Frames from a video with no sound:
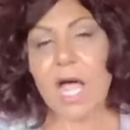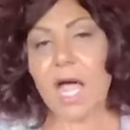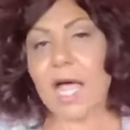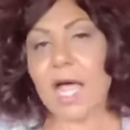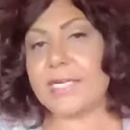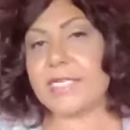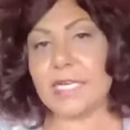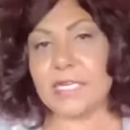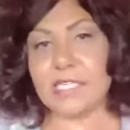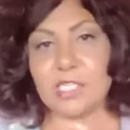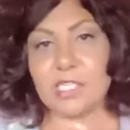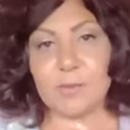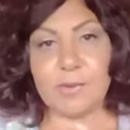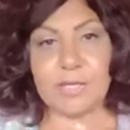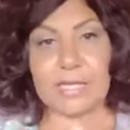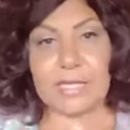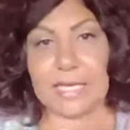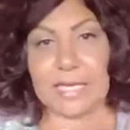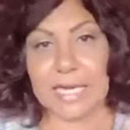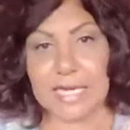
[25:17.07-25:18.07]
I tend to
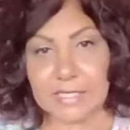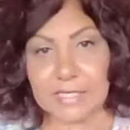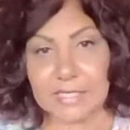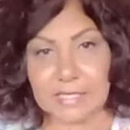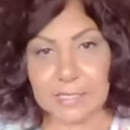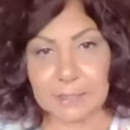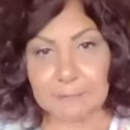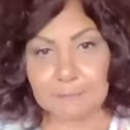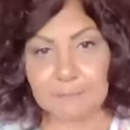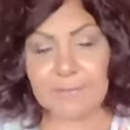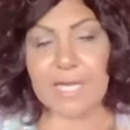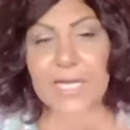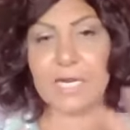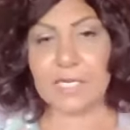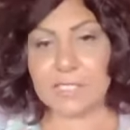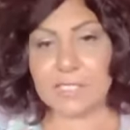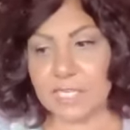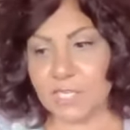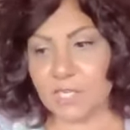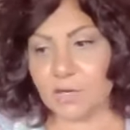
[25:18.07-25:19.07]
put less, and
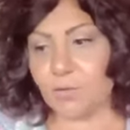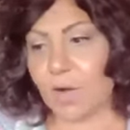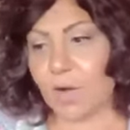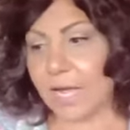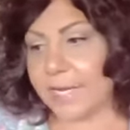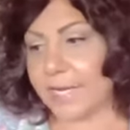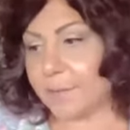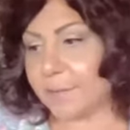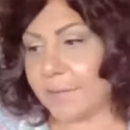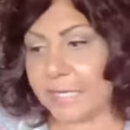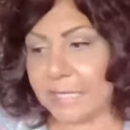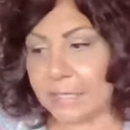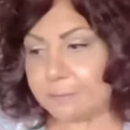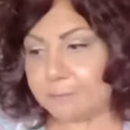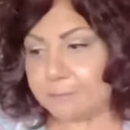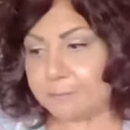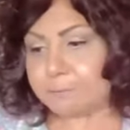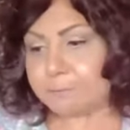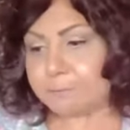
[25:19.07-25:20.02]
I'll tell you why in a minute.